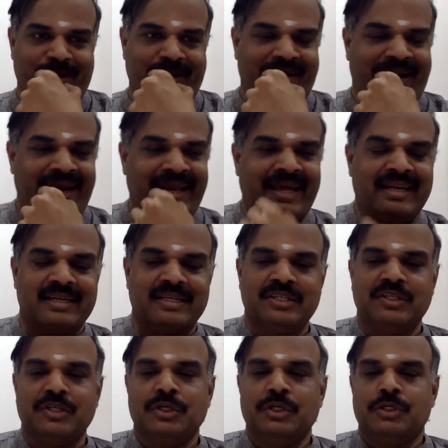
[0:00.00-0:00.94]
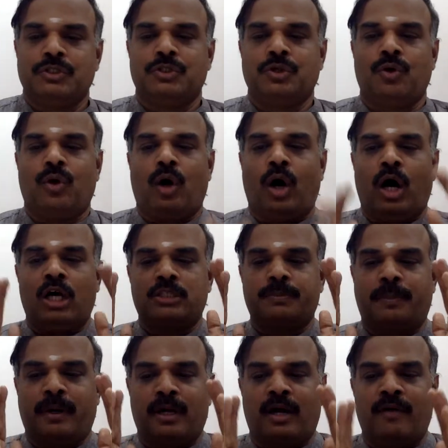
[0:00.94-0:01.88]
Clear? So
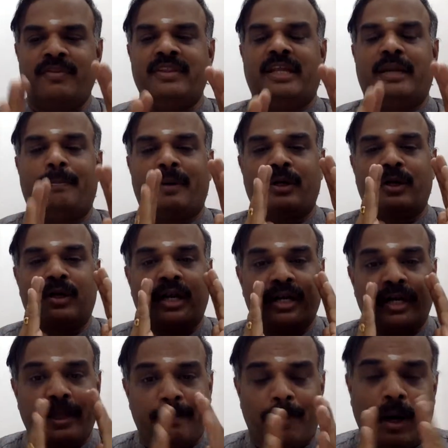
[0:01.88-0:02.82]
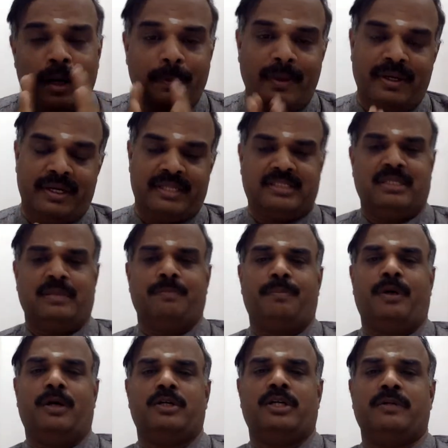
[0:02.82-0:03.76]
horsepower of that particular department is
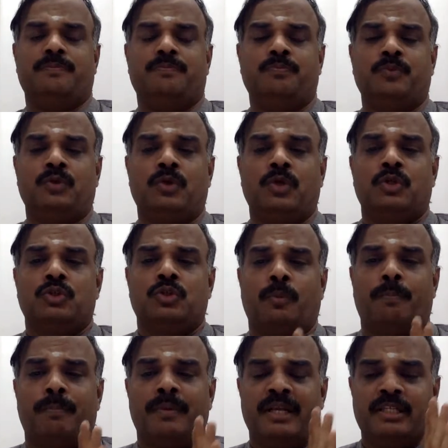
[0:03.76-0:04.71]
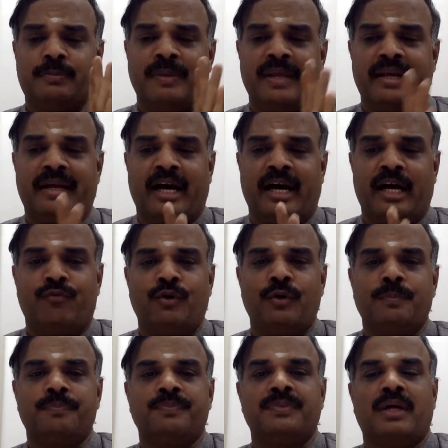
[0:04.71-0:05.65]
important. So please be careful
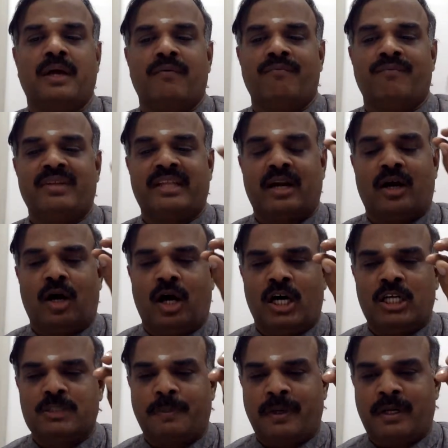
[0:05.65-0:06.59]
whether horsepower